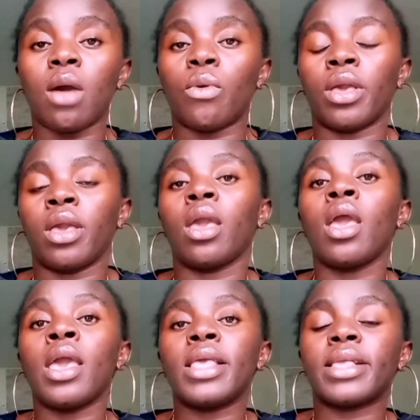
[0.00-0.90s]
our hair
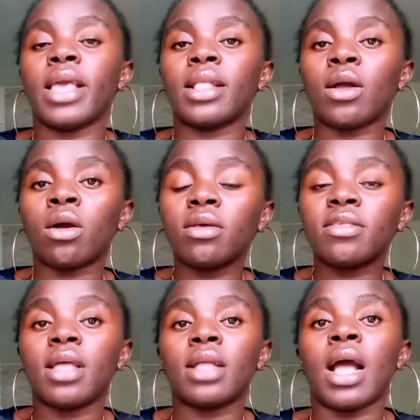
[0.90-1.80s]
it can
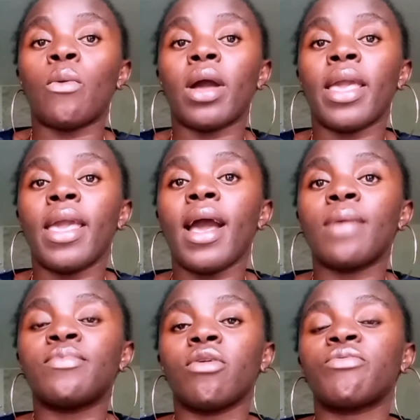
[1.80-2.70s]
cause that our hair
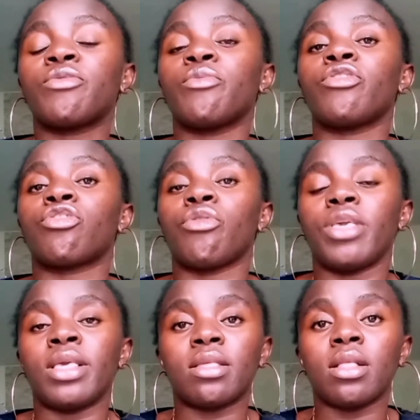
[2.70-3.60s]
absorbs moisture
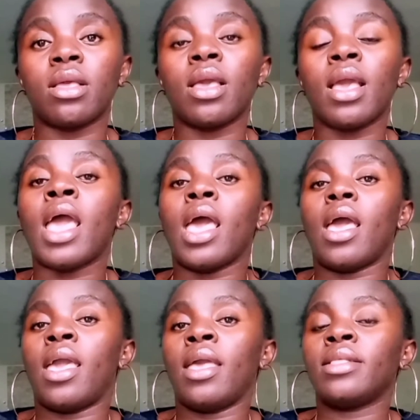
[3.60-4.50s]
easily
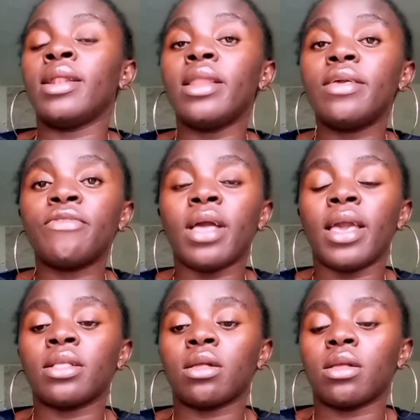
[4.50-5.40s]
and leave
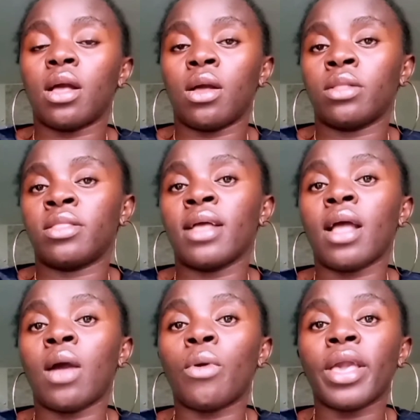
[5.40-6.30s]
and
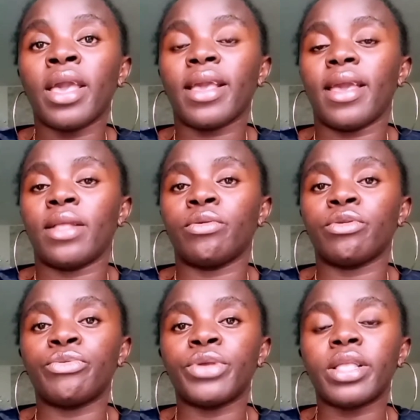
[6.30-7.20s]
that our hair
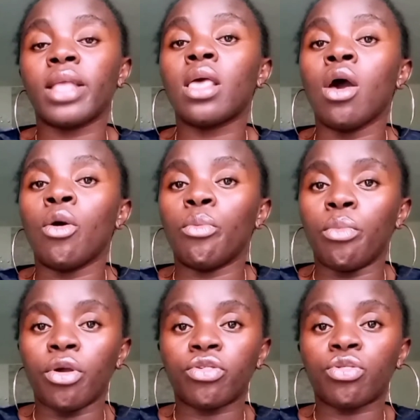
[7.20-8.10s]
cannot retain
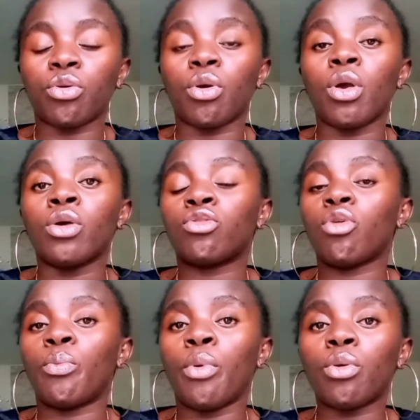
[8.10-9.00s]
moisture.
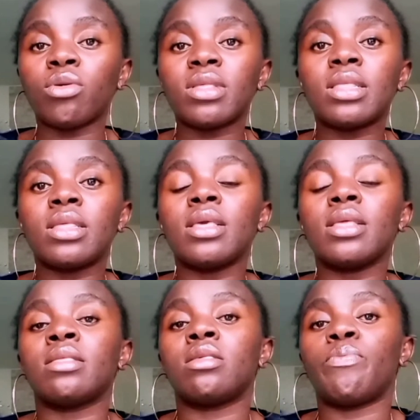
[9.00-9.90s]
So
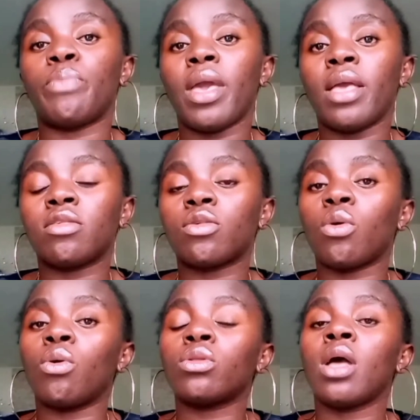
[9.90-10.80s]
porosity depends
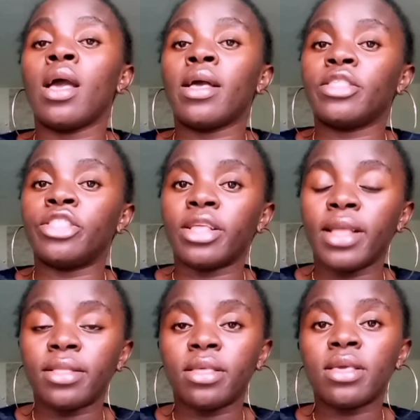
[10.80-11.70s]
on
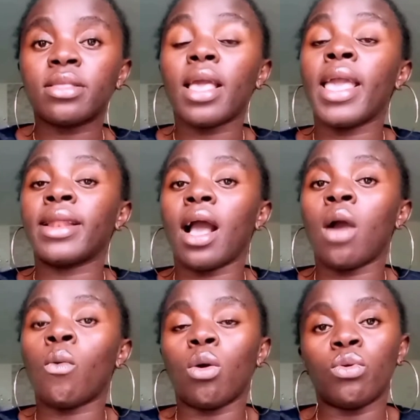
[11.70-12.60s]
genetics and
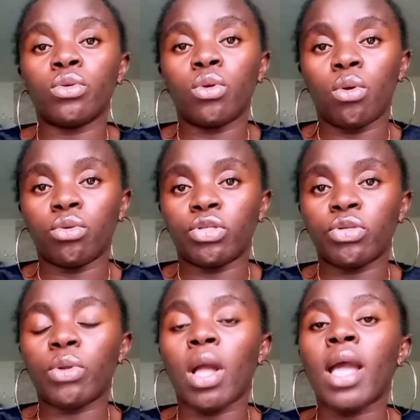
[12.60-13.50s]
our own
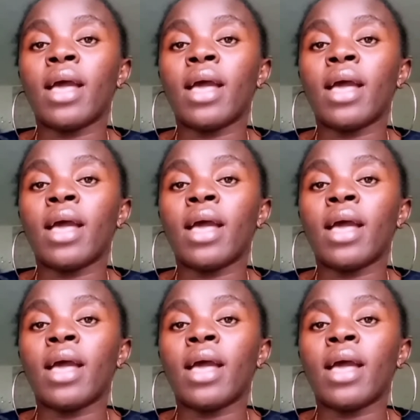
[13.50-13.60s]
control.